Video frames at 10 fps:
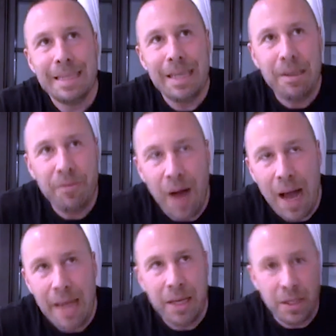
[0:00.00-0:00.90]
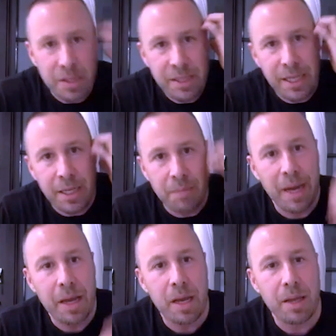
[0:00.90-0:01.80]
if I can sit in
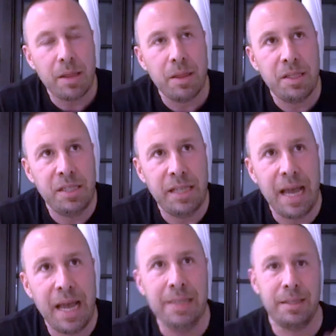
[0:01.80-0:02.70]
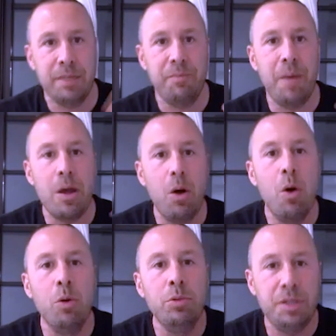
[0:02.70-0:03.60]
my, the sadness of my
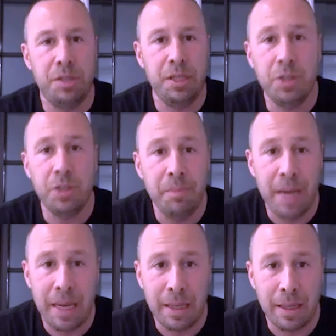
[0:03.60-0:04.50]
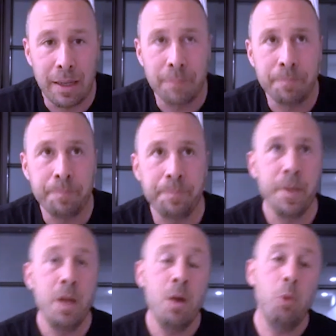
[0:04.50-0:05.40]
own decision-making
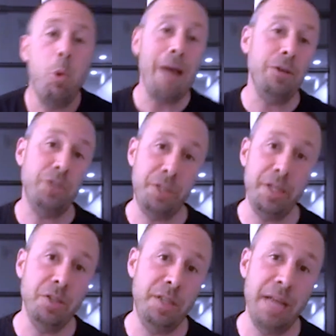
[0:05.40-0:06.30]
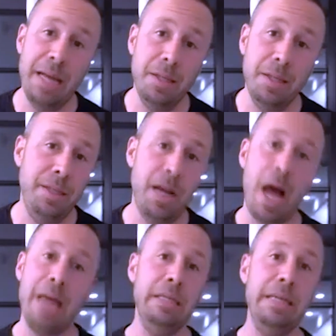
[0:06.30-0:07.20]
while still saying, listen,
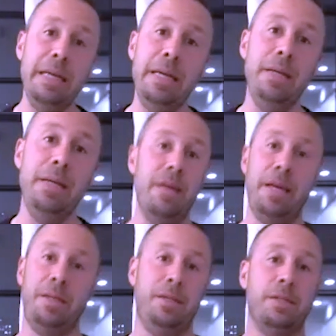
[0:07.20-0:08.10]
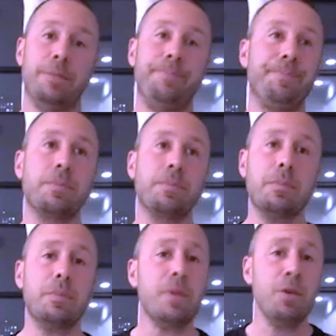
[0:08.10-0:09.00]
I need this
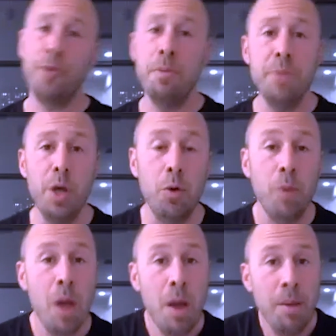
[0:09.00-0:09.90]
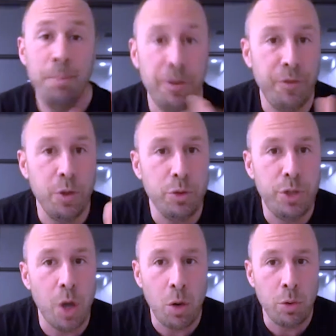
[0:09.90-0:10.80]
from you. But if you
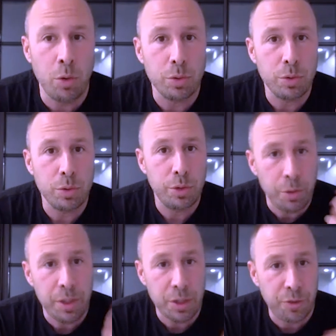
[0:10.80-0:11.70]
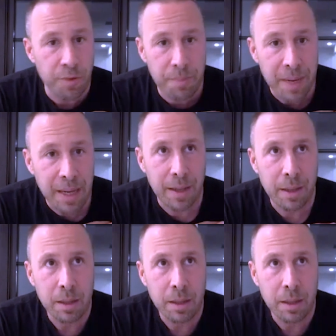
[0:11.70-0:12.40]
don't, do this for me,